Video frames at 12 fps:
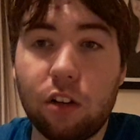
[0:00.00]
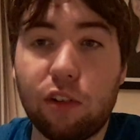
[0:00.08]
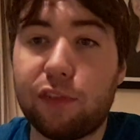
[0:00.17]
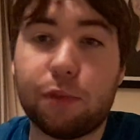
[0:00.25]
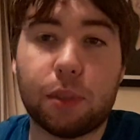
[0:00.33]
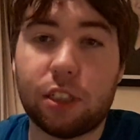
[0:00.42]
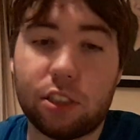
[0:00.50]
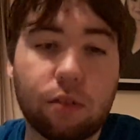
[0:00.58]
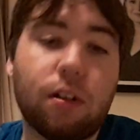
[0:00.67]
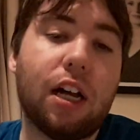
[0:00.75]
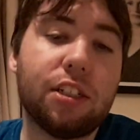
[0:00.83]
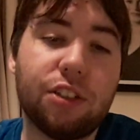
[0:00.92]
Hello everybody,
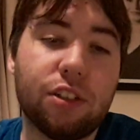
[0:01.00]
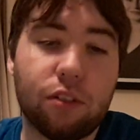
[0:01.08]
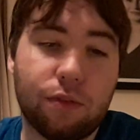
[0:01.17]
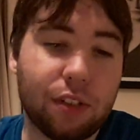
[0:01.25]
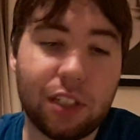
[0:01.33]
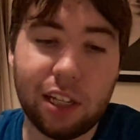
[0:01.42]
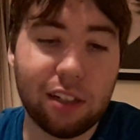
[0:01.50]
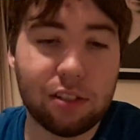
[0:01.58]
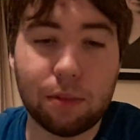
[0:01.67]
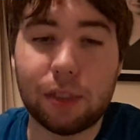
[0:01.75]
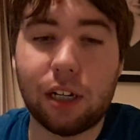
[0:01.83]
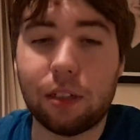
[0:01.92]
so as you know, for
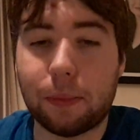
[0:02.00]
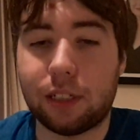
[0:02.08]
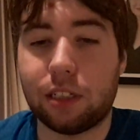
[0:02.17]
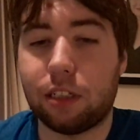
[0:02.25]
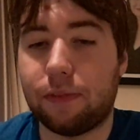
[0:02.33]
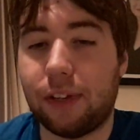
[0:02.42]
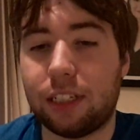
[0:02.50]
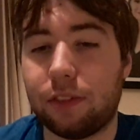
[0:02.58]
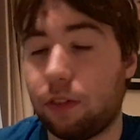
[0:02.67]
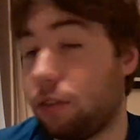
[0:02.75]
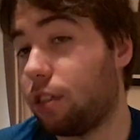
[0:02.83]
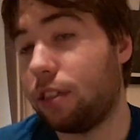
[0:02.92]
years I've been on about the defence
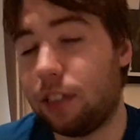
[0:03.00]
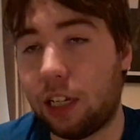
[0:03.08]
forces,